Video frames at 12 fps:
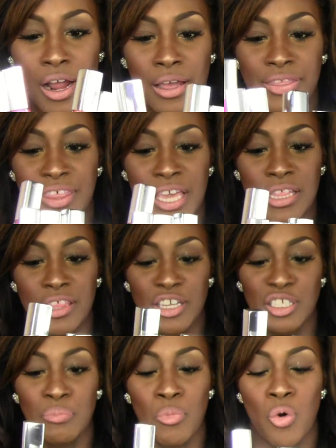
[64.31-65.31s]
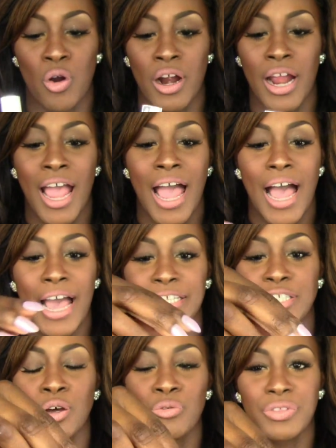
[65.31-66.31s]
I think there's more. I
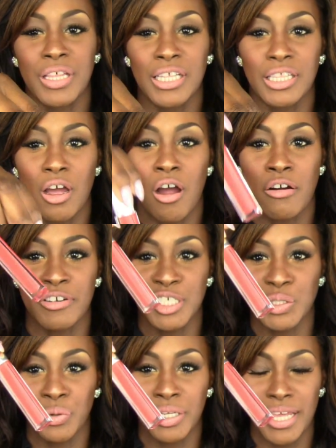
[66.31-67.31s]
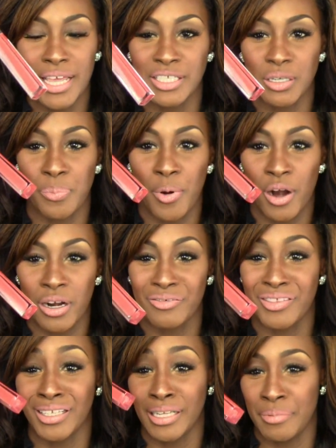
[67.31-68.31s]
don't think the orange one is a part
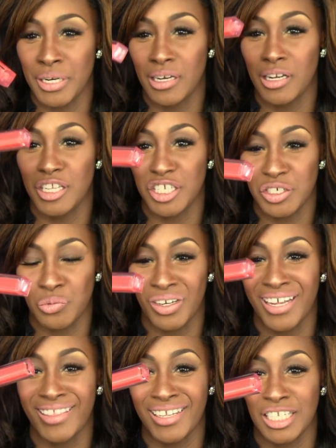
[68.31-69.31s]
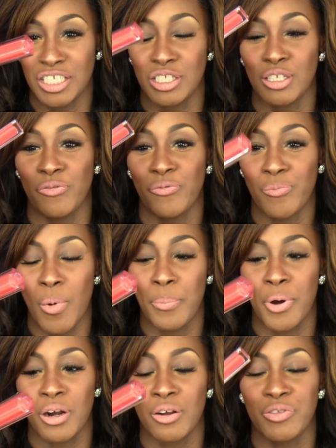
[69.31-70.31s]
of the limited edition one. I think this is the
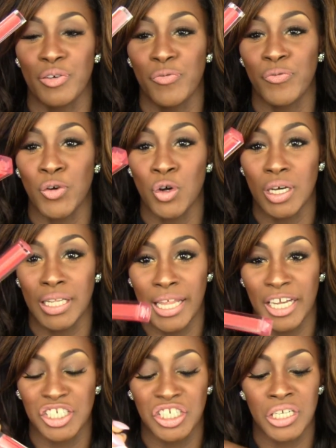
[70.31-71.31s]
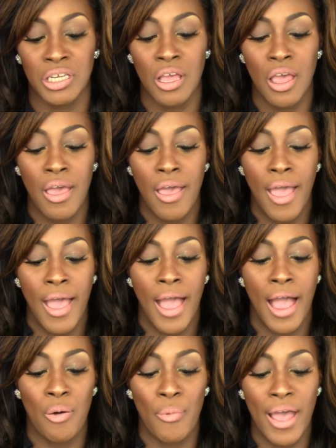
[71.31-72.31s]
part of the full collection.
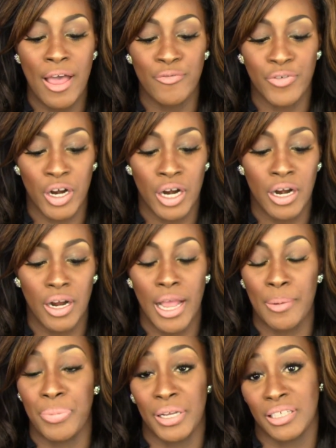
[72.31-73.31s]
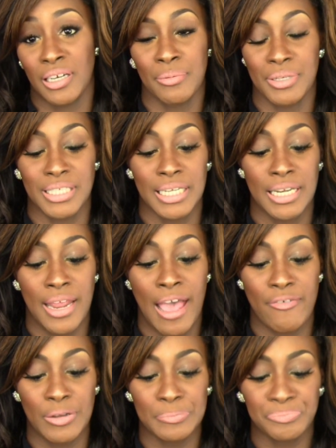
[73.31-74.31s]
However, I picked it up because I didn't
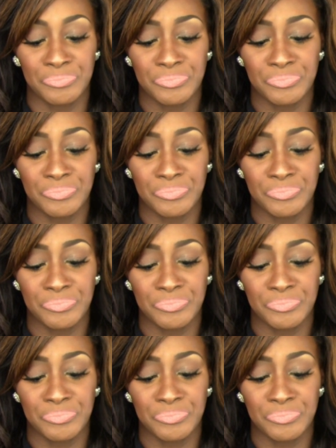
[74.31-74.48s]
have it.